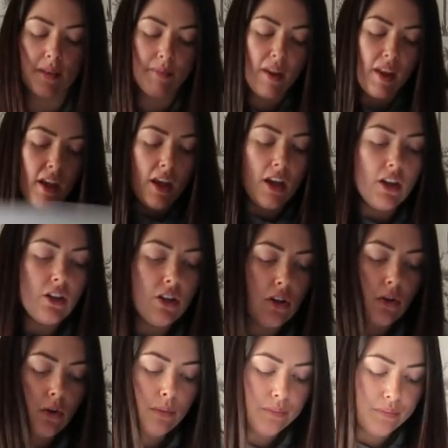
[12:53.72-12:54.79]
and, you
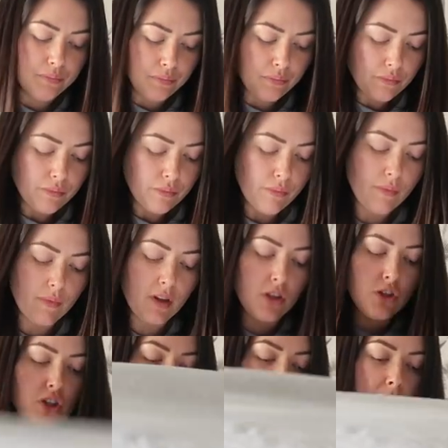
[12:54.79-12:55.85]
know,
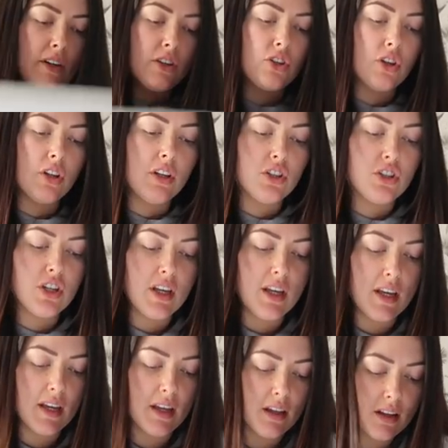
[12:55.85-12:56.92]
just make sure that
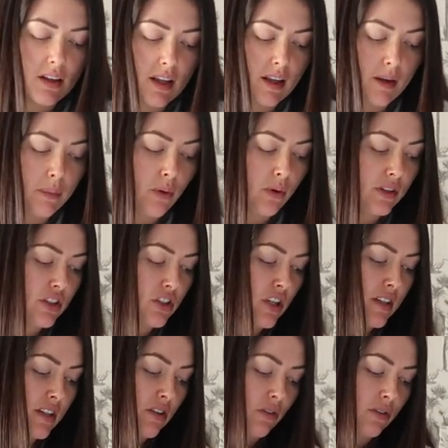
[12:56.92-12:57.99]
she can get potty
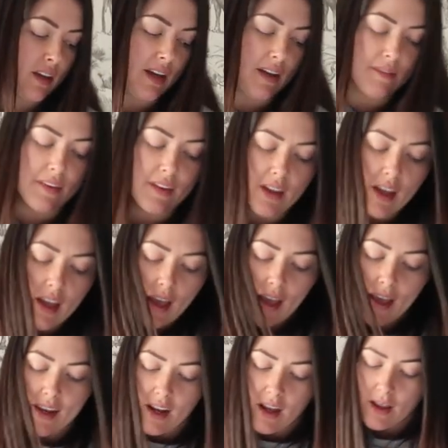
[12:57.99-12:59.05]
changed and all that
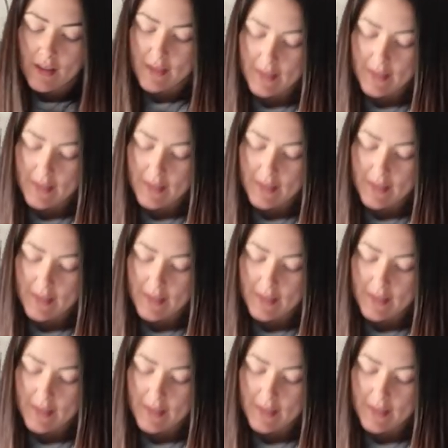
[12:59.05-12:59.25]
in a